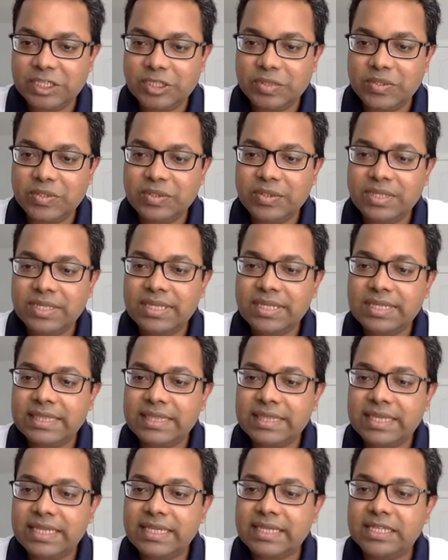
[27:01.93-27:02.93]
to
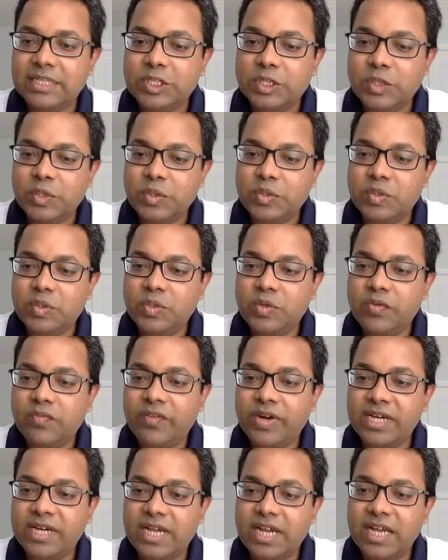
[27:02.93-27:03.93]
think through
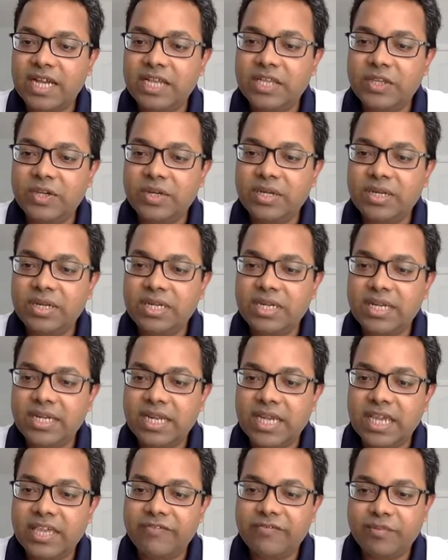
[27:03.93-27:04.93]
what are your
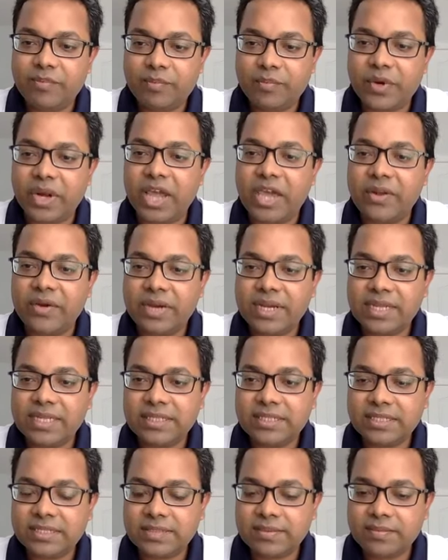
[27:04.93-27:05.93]
life
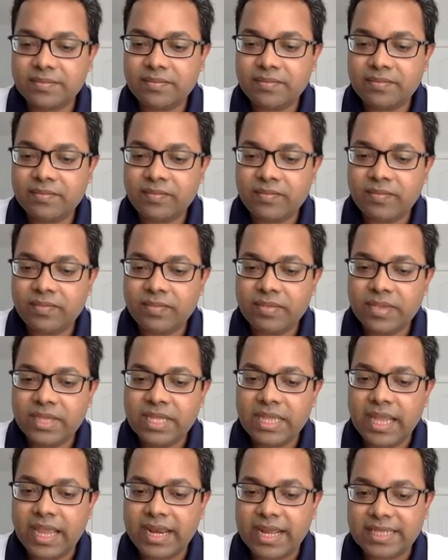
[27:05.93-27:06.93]
priorities.
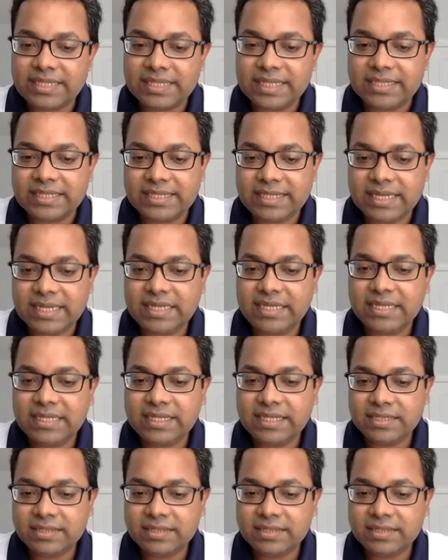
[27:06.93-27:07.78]
And as I said,